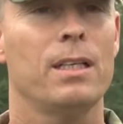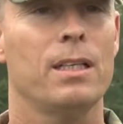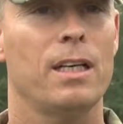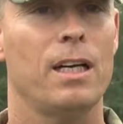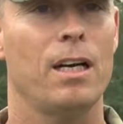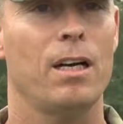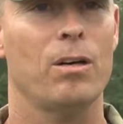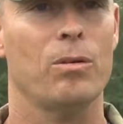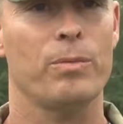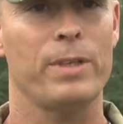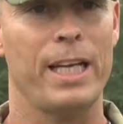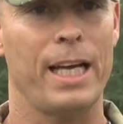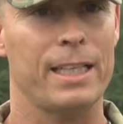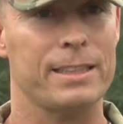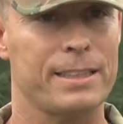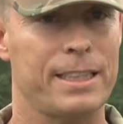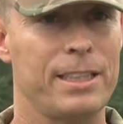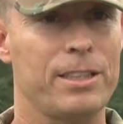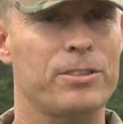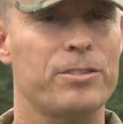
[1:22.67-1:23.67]
uh, we
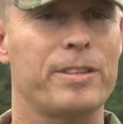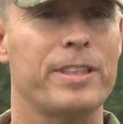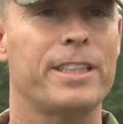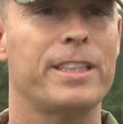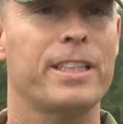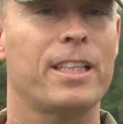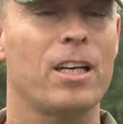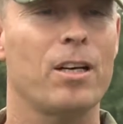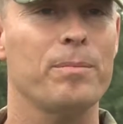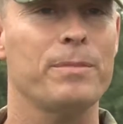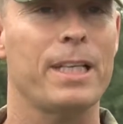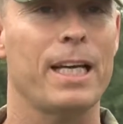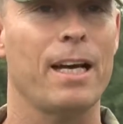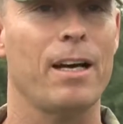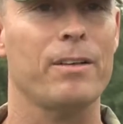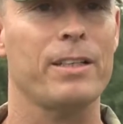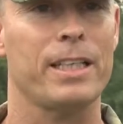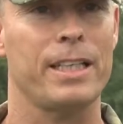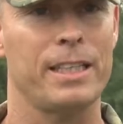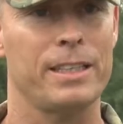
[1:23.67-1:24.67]
asked industry to come
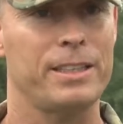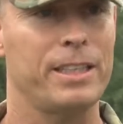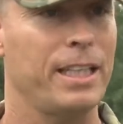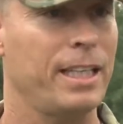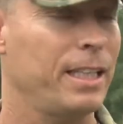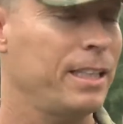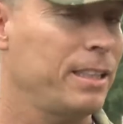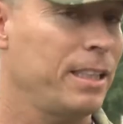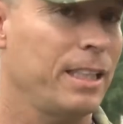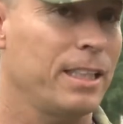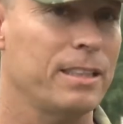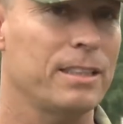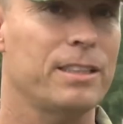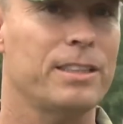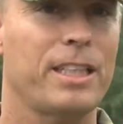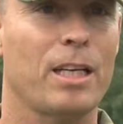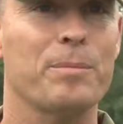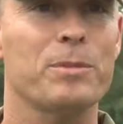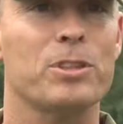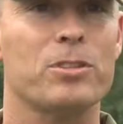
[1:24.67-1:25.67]
down and, and,
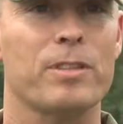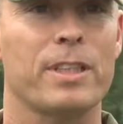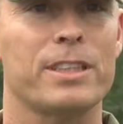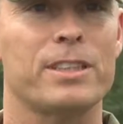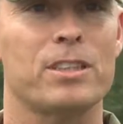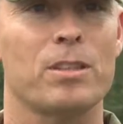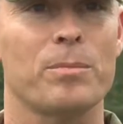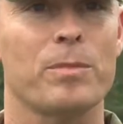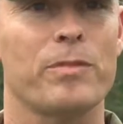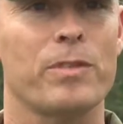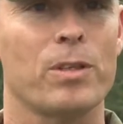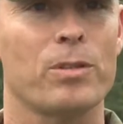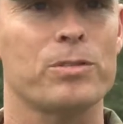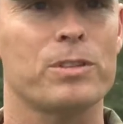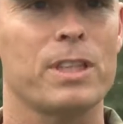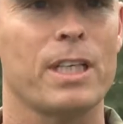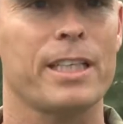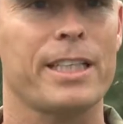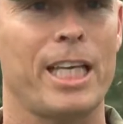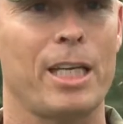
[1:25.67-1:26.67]
and demonstrate some of
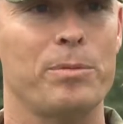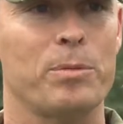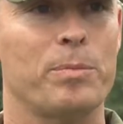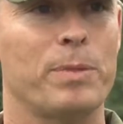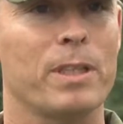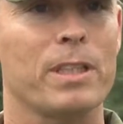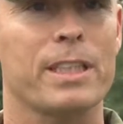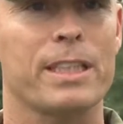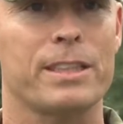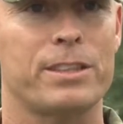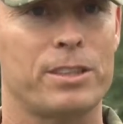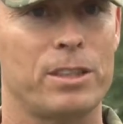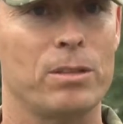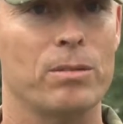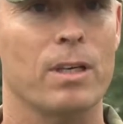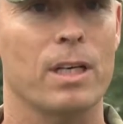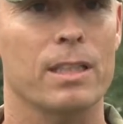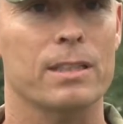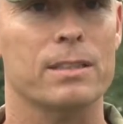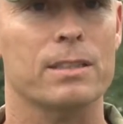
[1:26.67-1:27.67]
those uh, capabilities
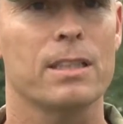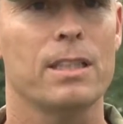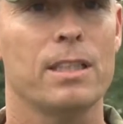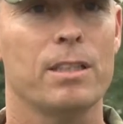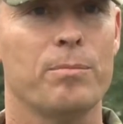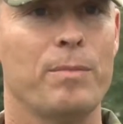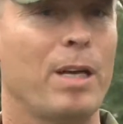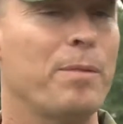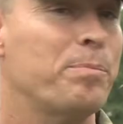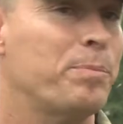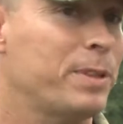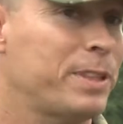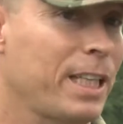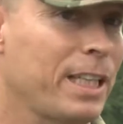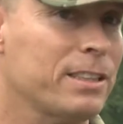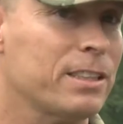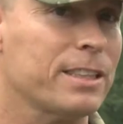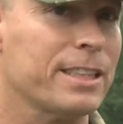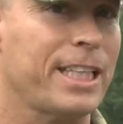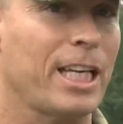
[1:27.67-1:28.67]
to us
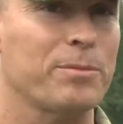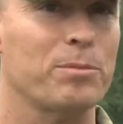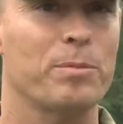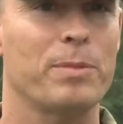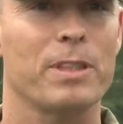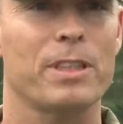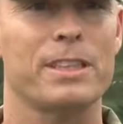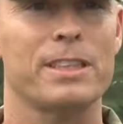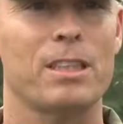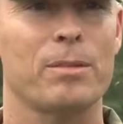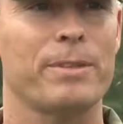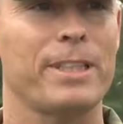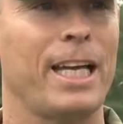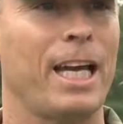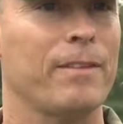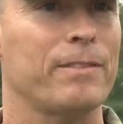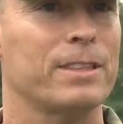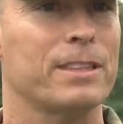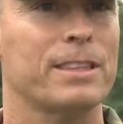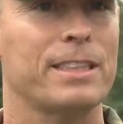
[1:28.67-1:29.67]
potentially capabilities that we haven't